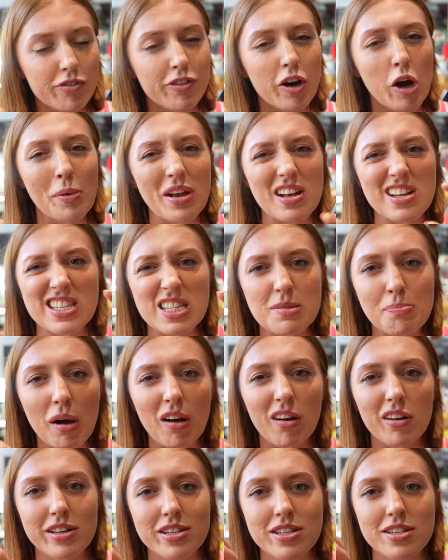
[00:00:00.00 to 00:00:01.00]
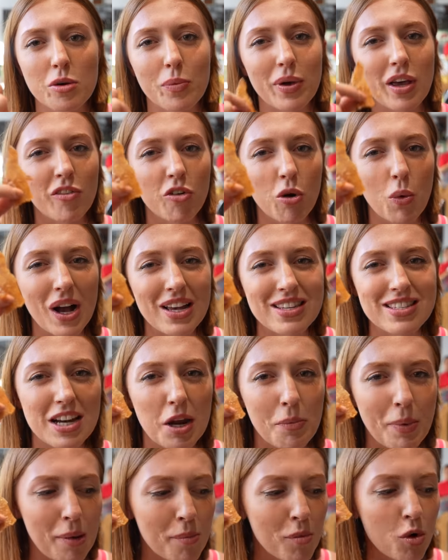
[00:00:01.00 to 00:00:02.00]
It felt a bit sparse, so we requested
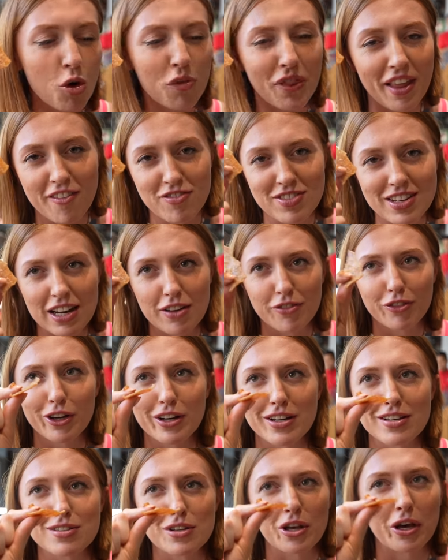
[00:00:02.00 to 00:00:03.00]
a bit more and they've delivered. So.